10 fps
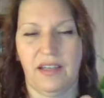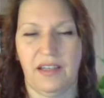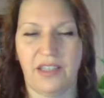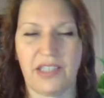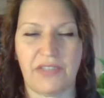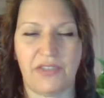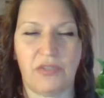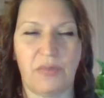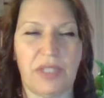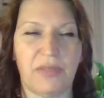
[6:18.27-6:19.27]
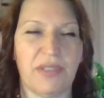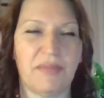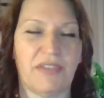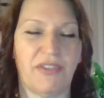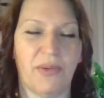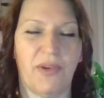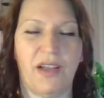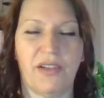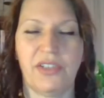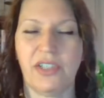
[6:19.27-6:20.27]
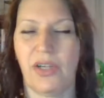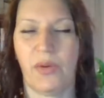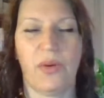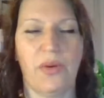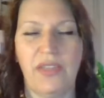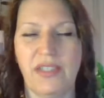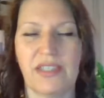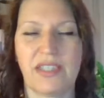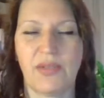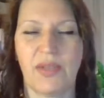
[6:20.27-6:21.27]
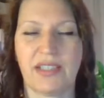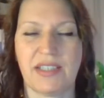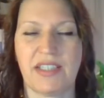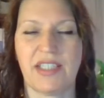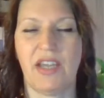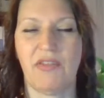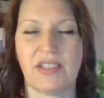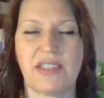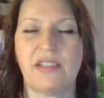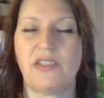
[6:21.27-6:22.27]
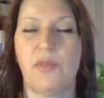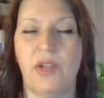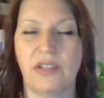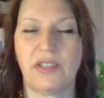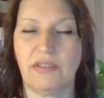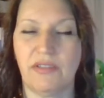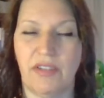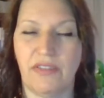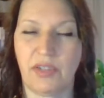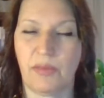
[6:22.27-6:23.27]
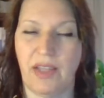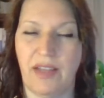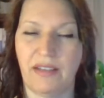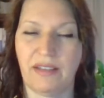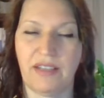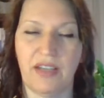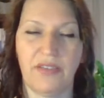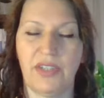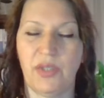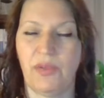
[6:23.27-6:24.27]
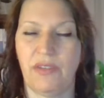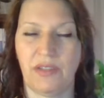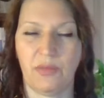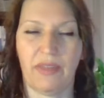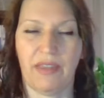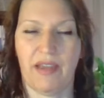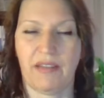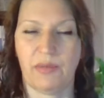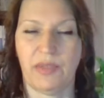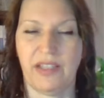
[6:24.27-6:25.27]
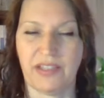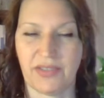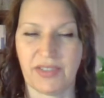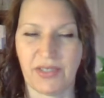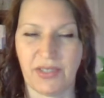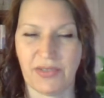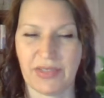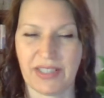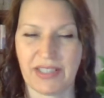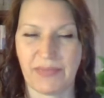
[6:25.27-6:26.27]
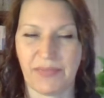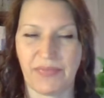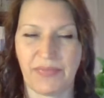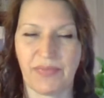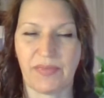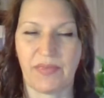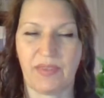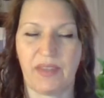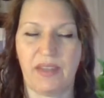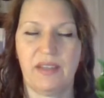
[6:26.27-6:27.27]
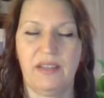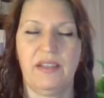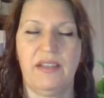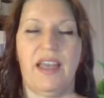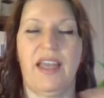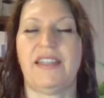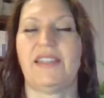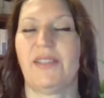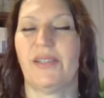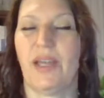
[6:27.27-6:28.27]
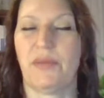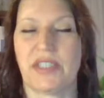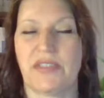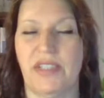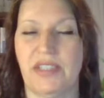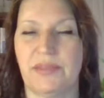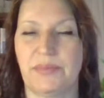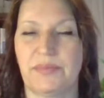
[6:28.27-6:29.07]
those of you who have been with me for a while know this is directed to every single molecule of life on the planet, everything within and without the planetary surface and in her atmosphere.